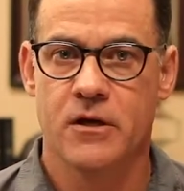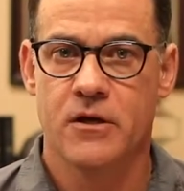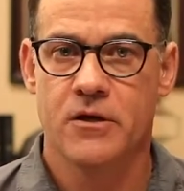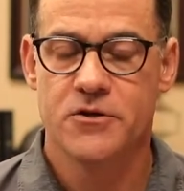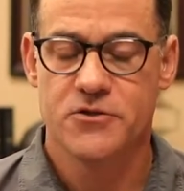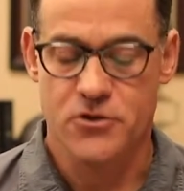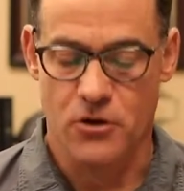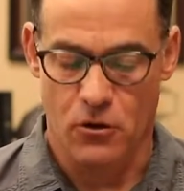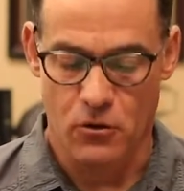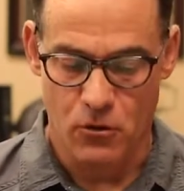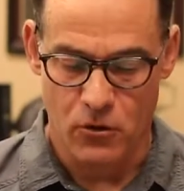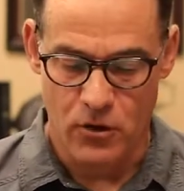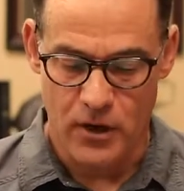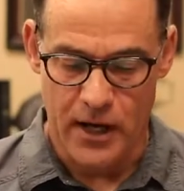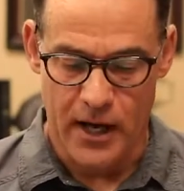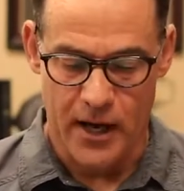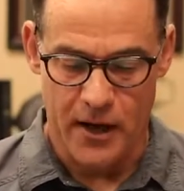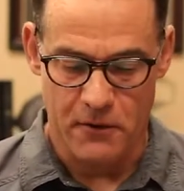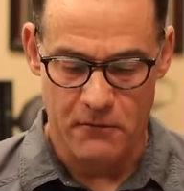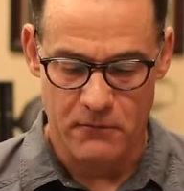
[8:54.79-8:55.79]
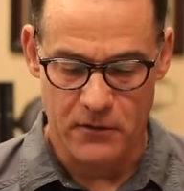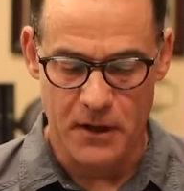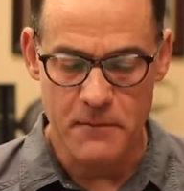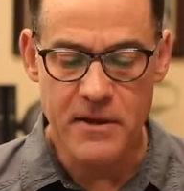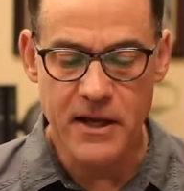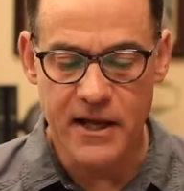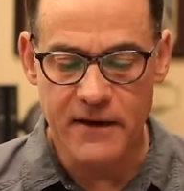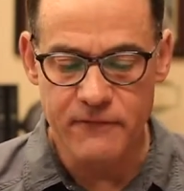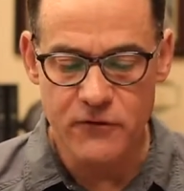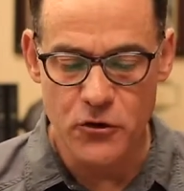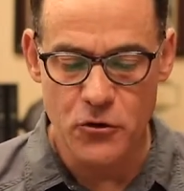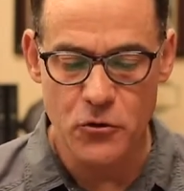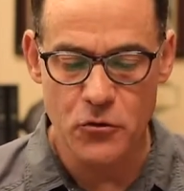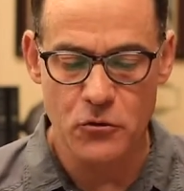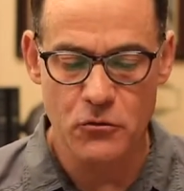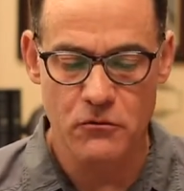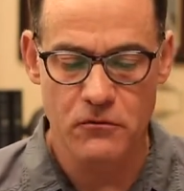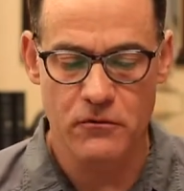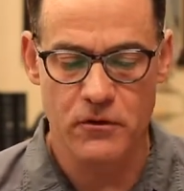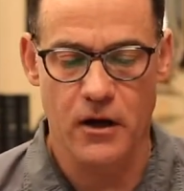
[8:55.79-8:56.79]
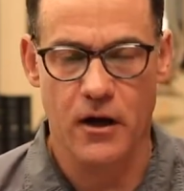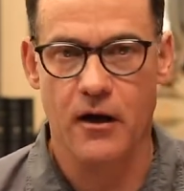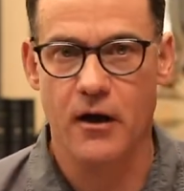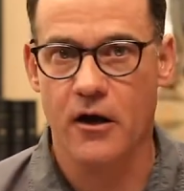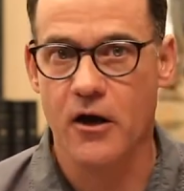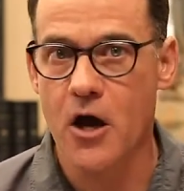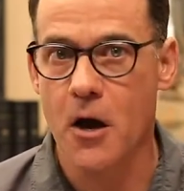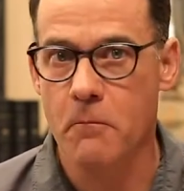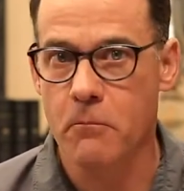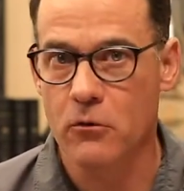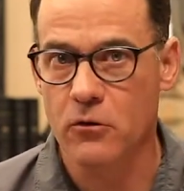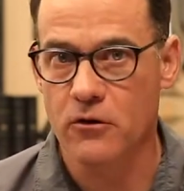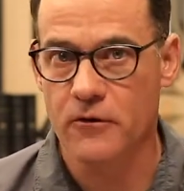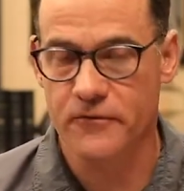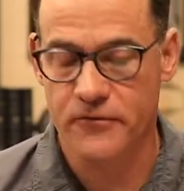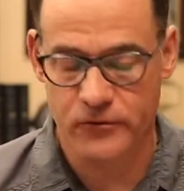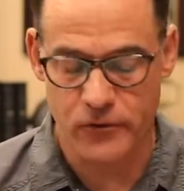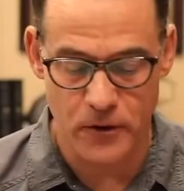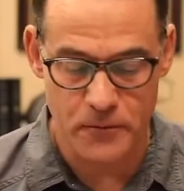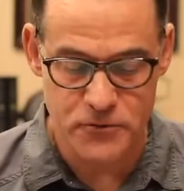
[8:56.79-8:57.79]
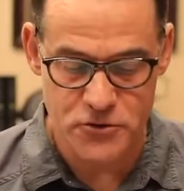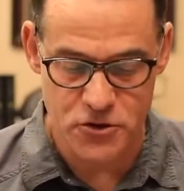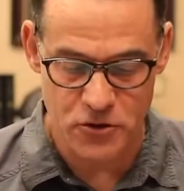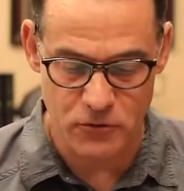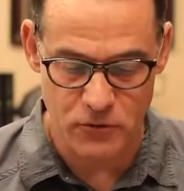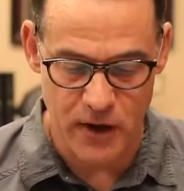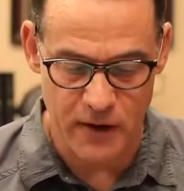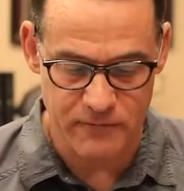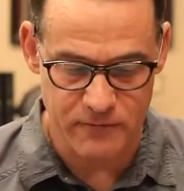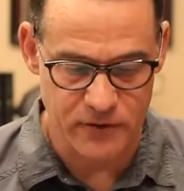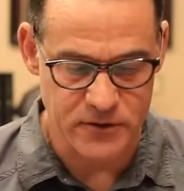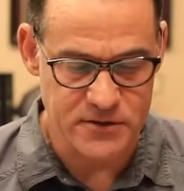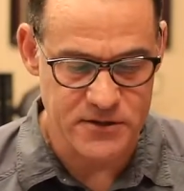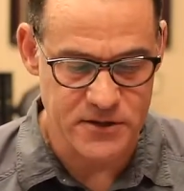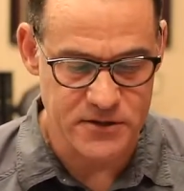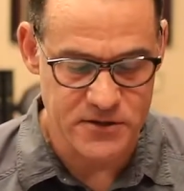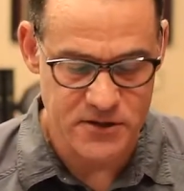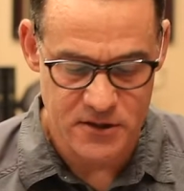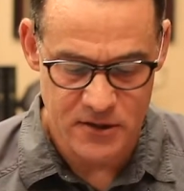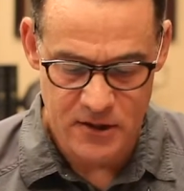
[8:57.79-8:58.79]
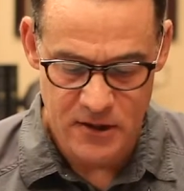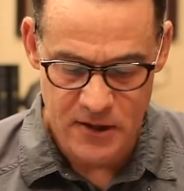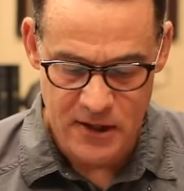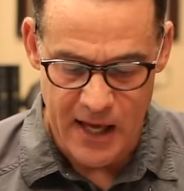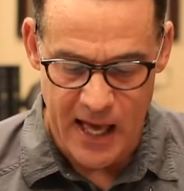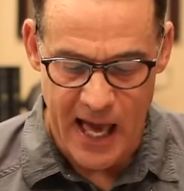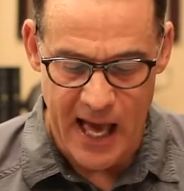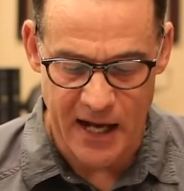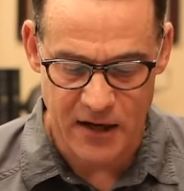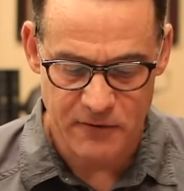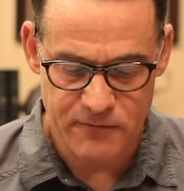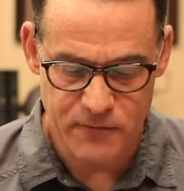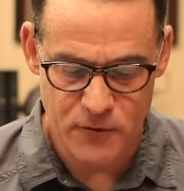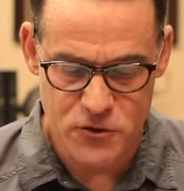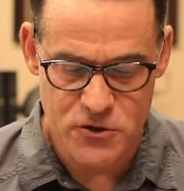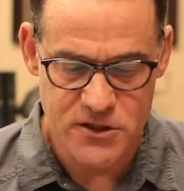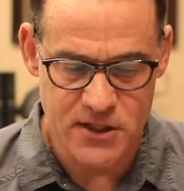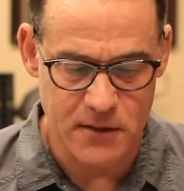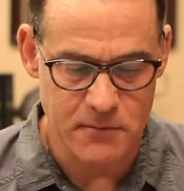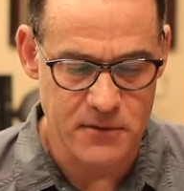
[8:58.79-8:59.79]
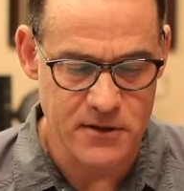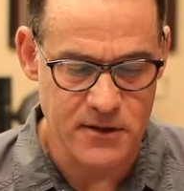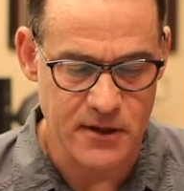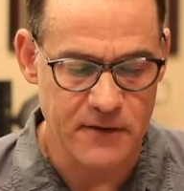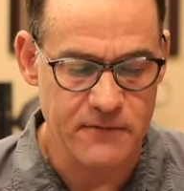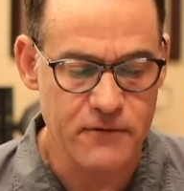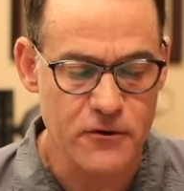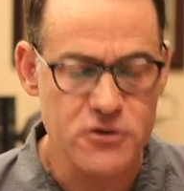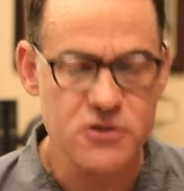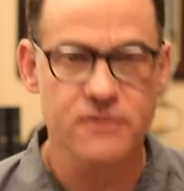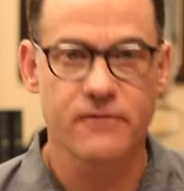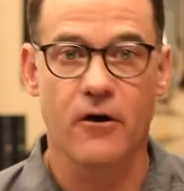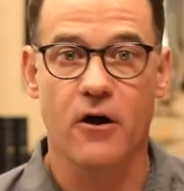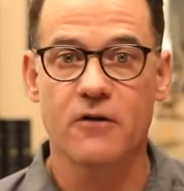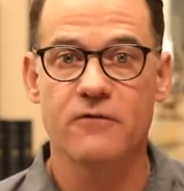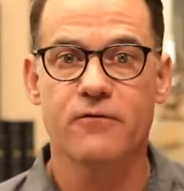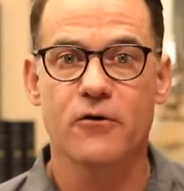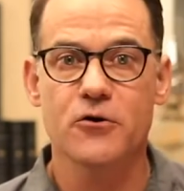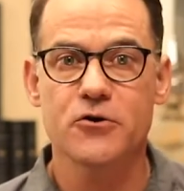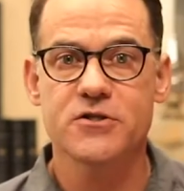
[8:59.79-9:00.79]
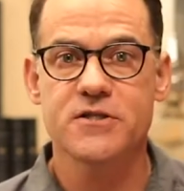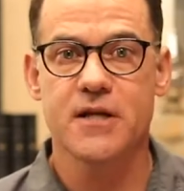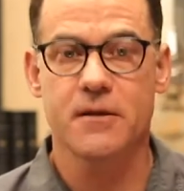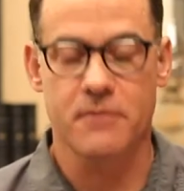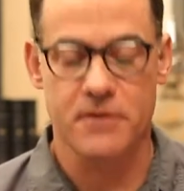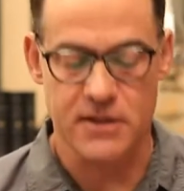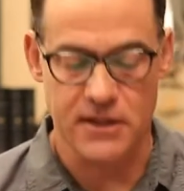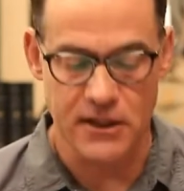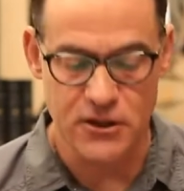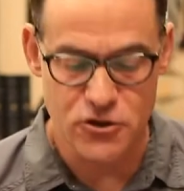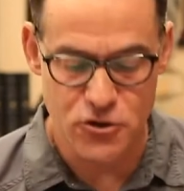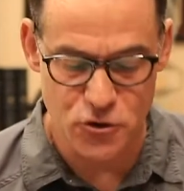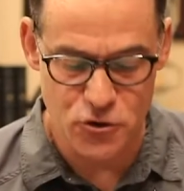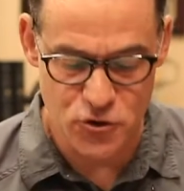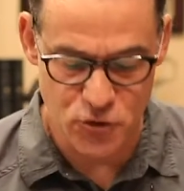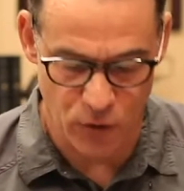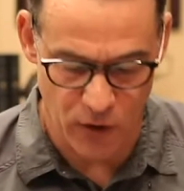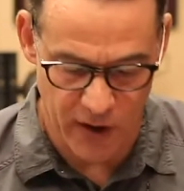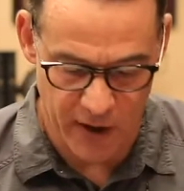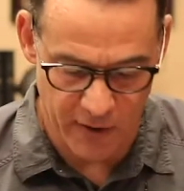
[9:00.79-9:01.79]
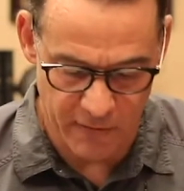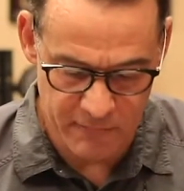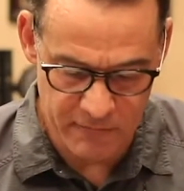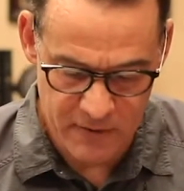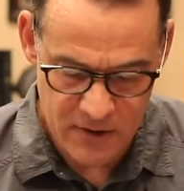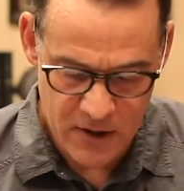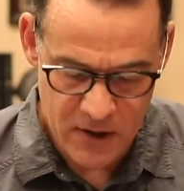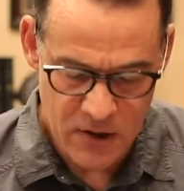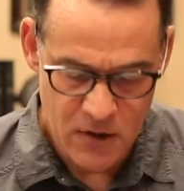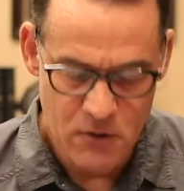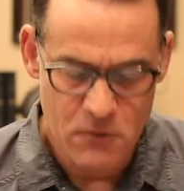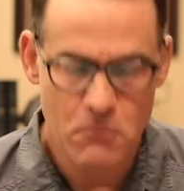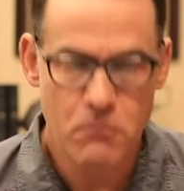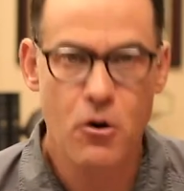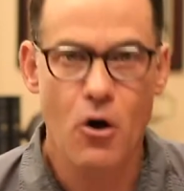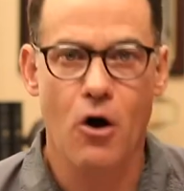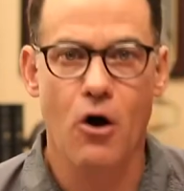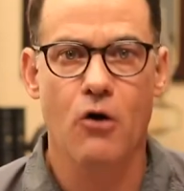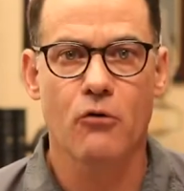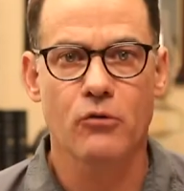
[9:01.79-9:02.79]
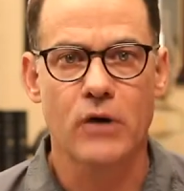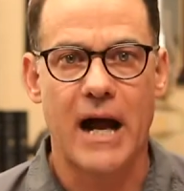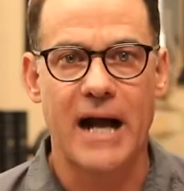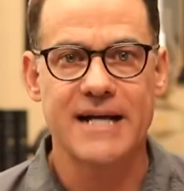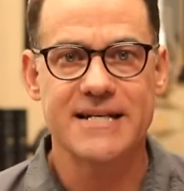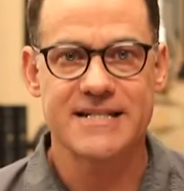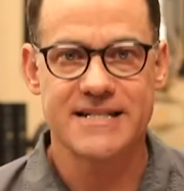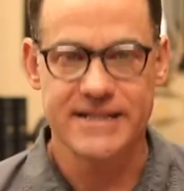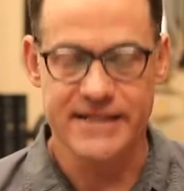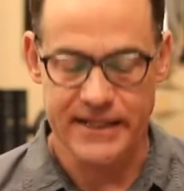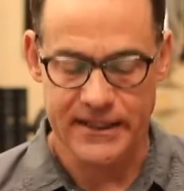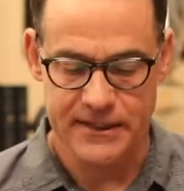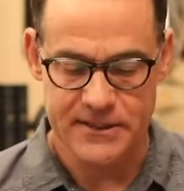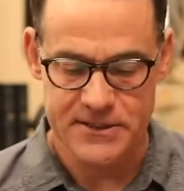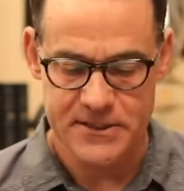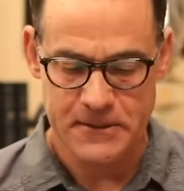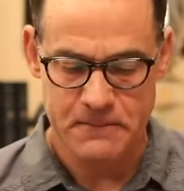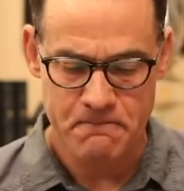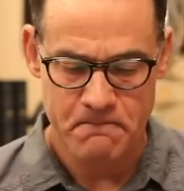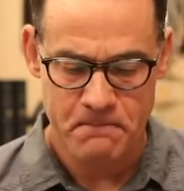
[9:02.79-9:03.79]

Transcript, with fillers: So uh, let me give you a couple of scripture references out of 1 Timothy. First of all, in 1 Timothy 2.12, Paul writes this,